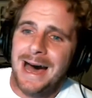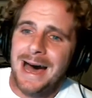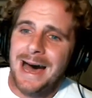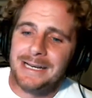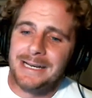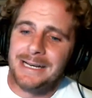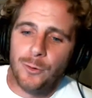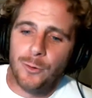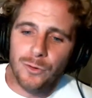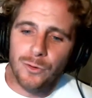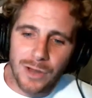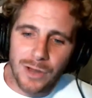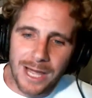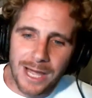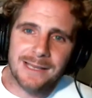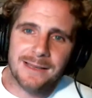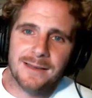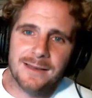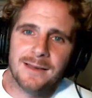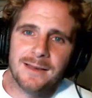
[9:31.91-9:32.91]
I don't
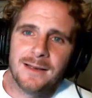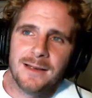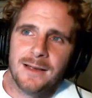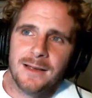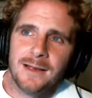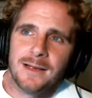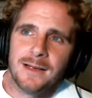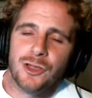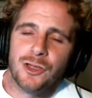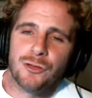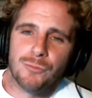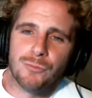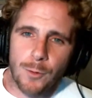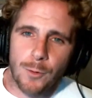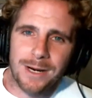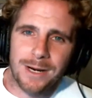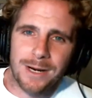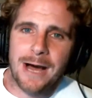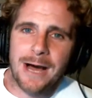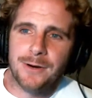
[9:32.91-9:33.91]
like
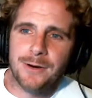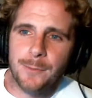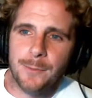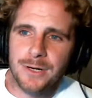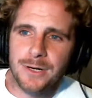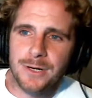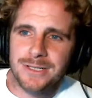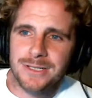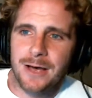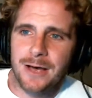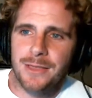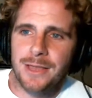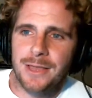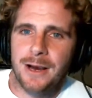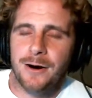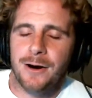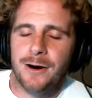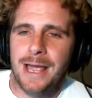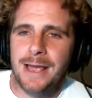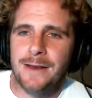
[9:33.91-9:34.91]
throwing out numbers out
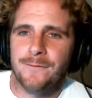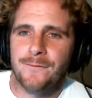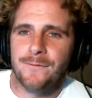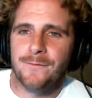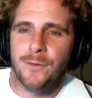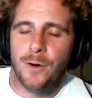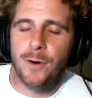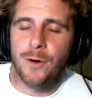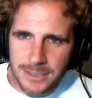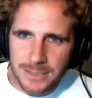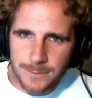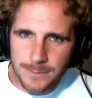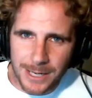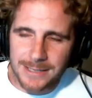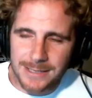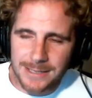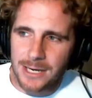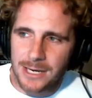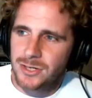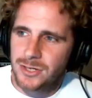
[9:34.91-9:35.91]
there and false
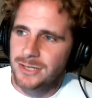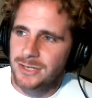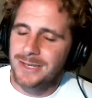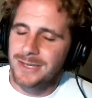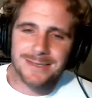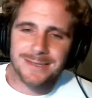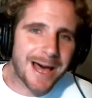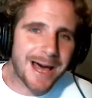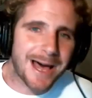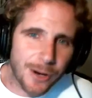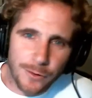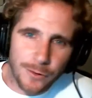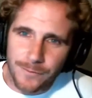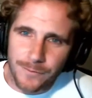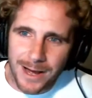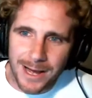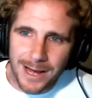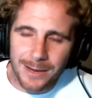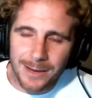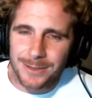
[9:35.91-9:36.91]
expectations. That's not
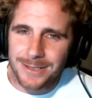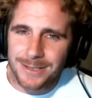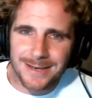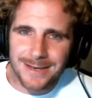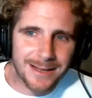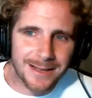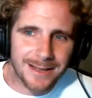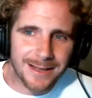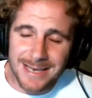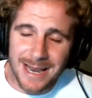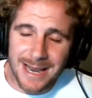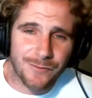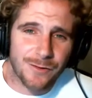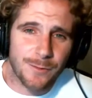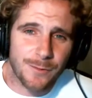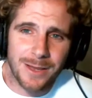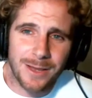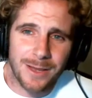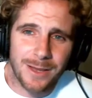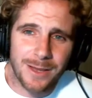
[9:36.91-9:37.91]
our vibe. It's not. It's
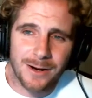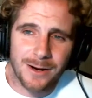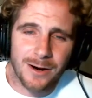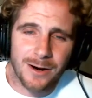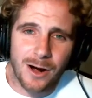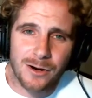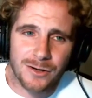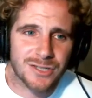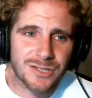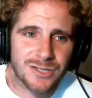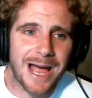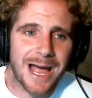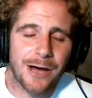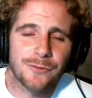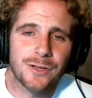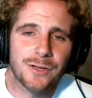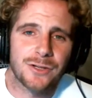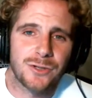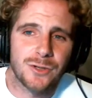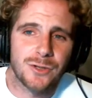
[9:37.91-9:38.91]
never been our, our
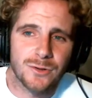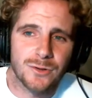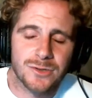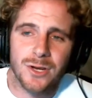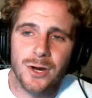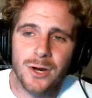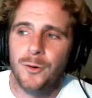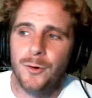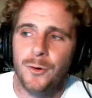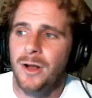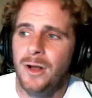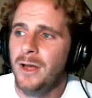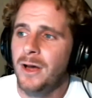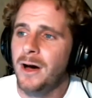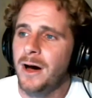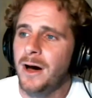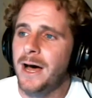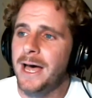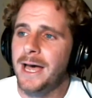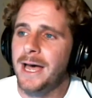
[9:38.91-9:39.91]
style to do so.
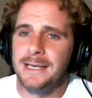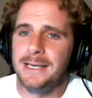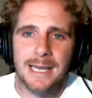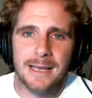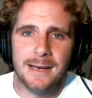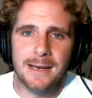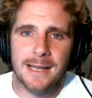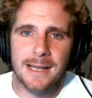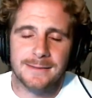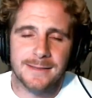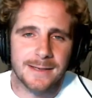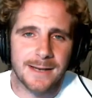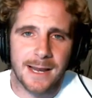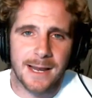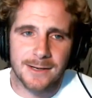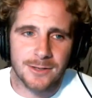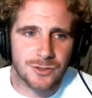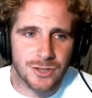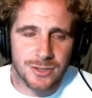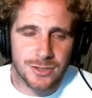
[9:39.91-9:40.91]
Uh, again, and
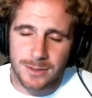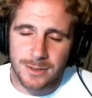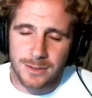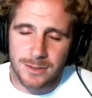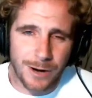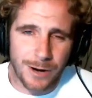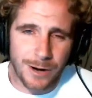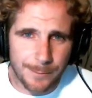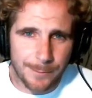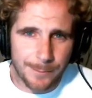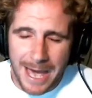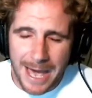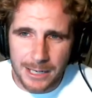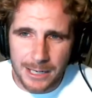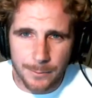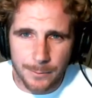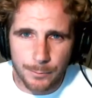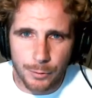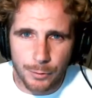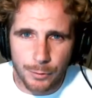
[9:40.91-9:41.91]
tonight is just a
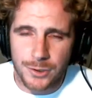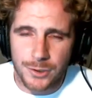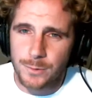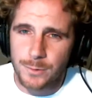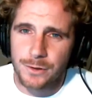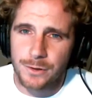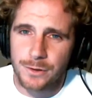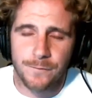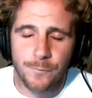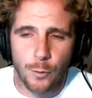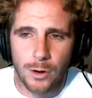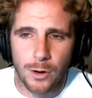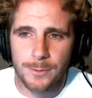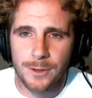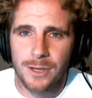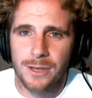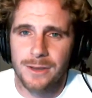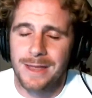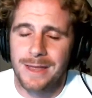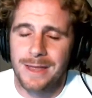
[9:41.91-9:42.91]
pragmatic approach with a
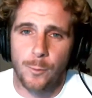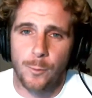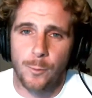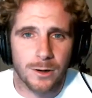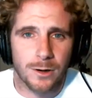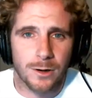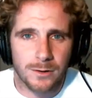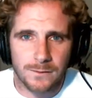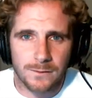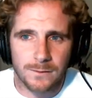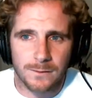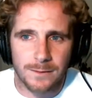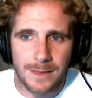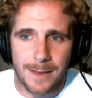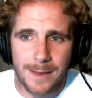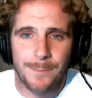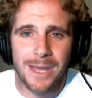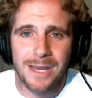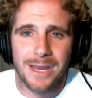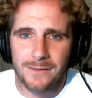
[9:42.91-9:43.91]
formula that works,
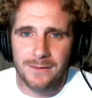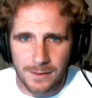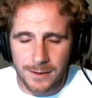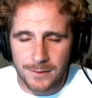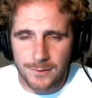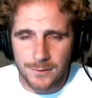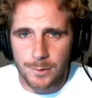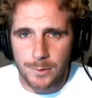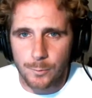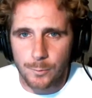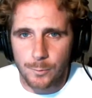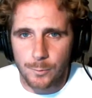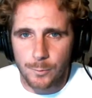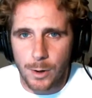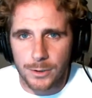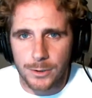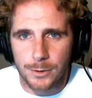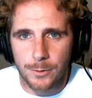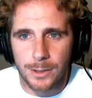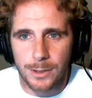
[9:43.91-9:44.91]
that makes sense with
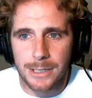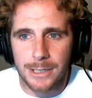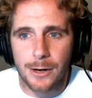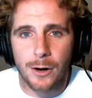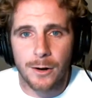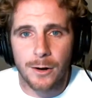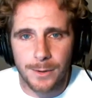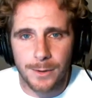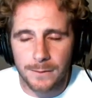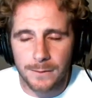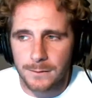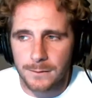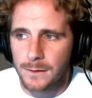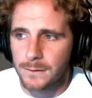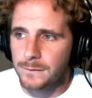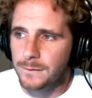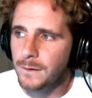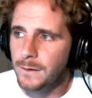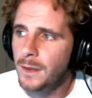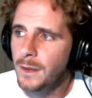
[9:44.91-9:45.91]
what we're doing in our
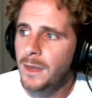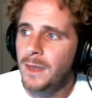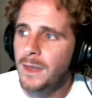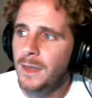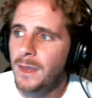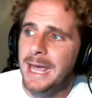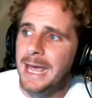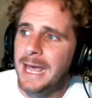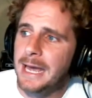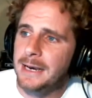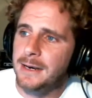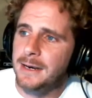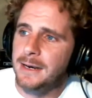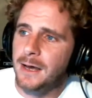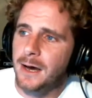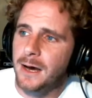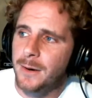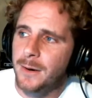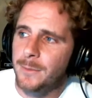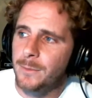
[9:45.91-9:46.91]
business.
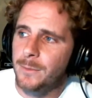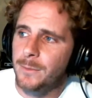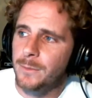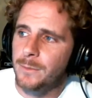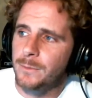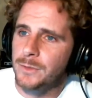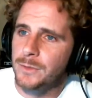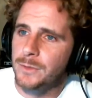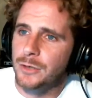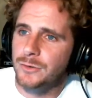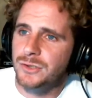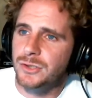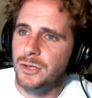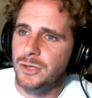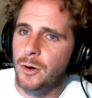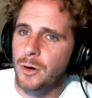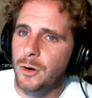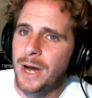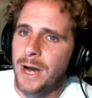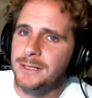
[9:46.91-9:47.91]
And um, you know,
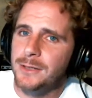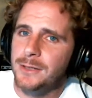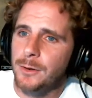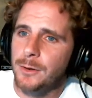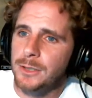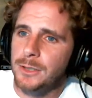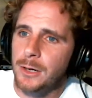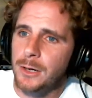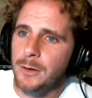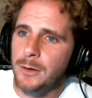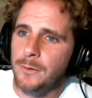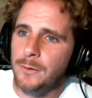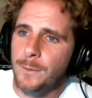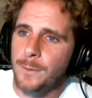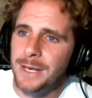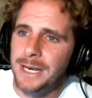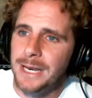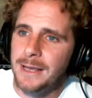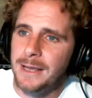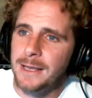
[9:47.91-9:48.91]
so I don't, you know,
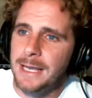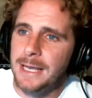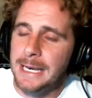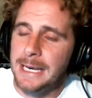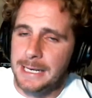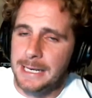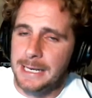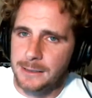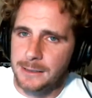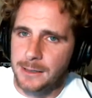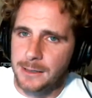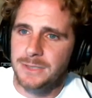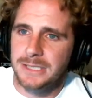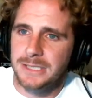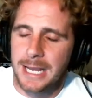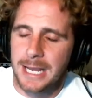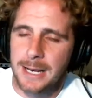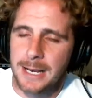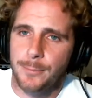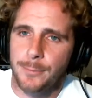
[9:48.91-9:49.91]
from an, an income
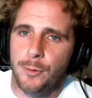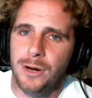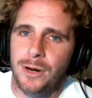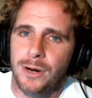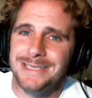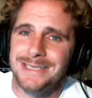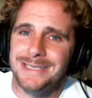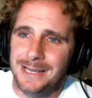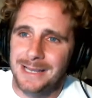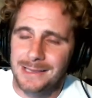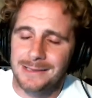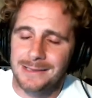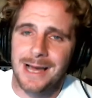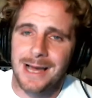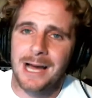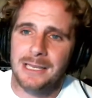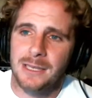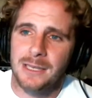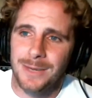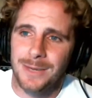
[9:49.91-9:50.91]
standpoint, take the
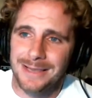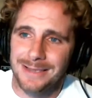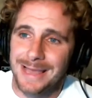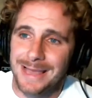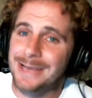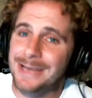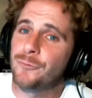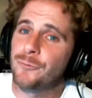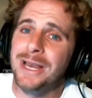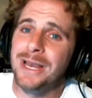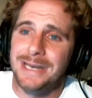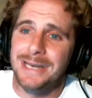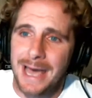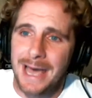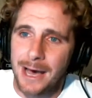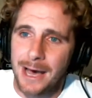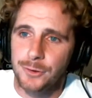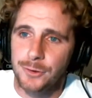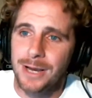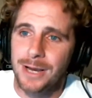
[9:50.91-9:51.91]
document. Like right
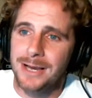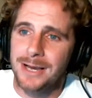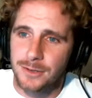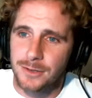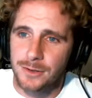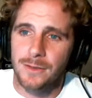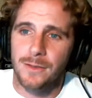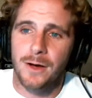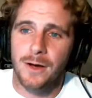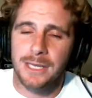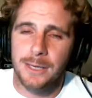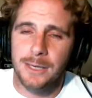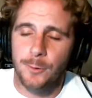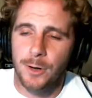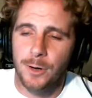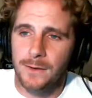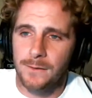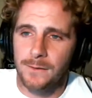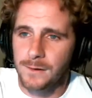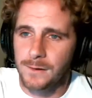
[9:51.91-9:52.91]
now, you guys are the lucky
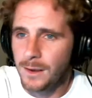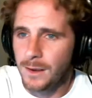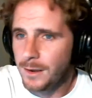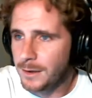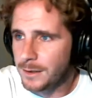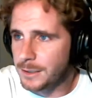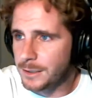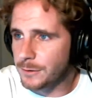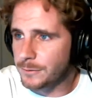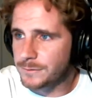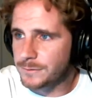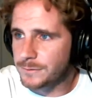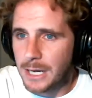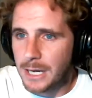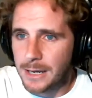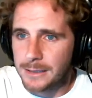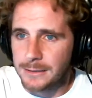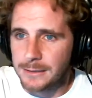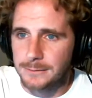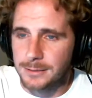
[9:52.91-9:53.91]
ones. You know,
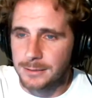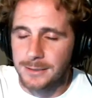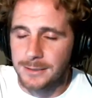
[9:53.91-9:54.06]
uh,